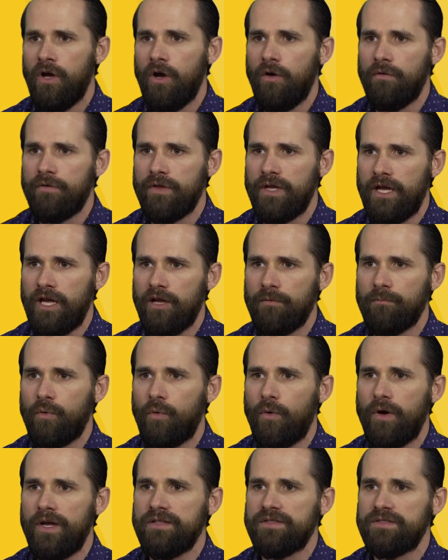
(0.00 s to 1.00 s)
over the
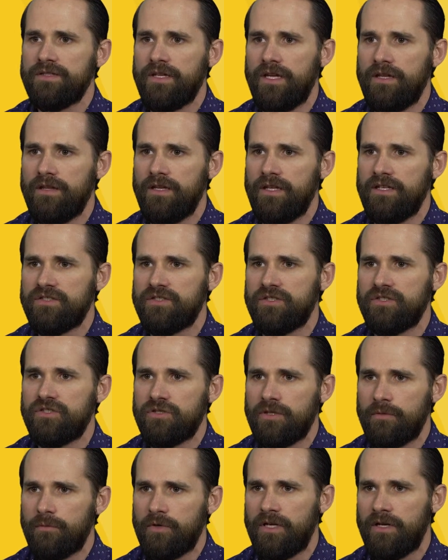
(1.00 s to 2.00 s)
endpoints in these
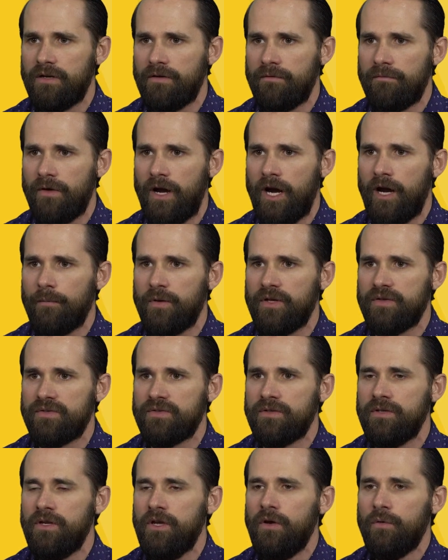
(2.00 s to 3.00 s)
distributed environments,
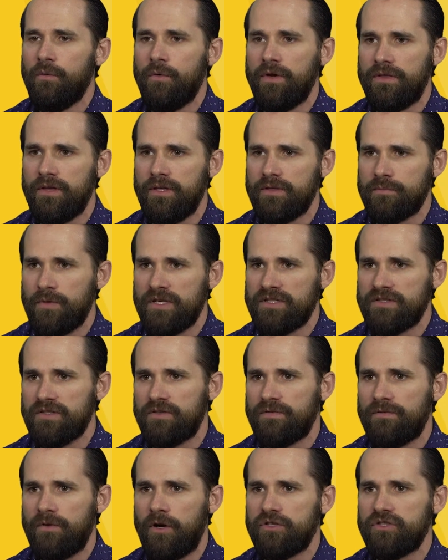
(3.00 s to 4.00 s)
with these
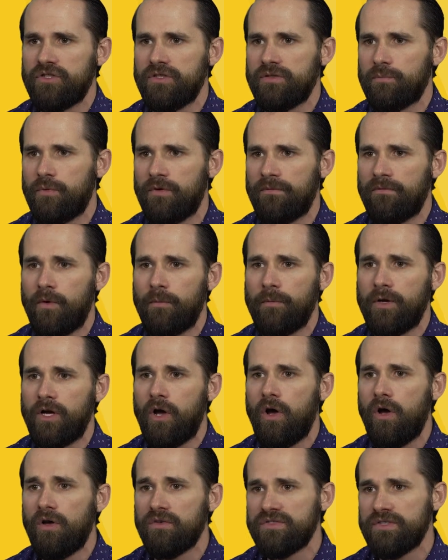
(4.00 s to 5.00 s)
business functions performing
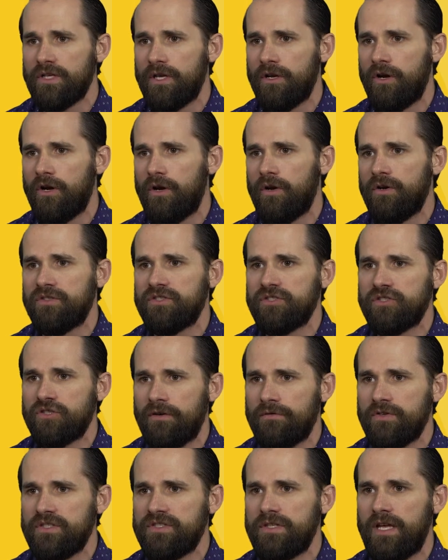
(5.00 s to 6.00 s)
call center,
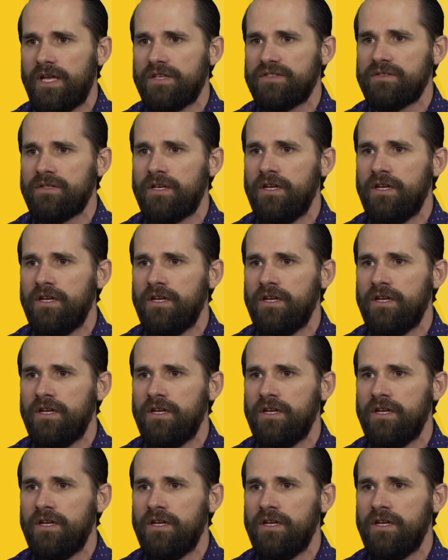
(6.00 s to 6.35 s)
service desk,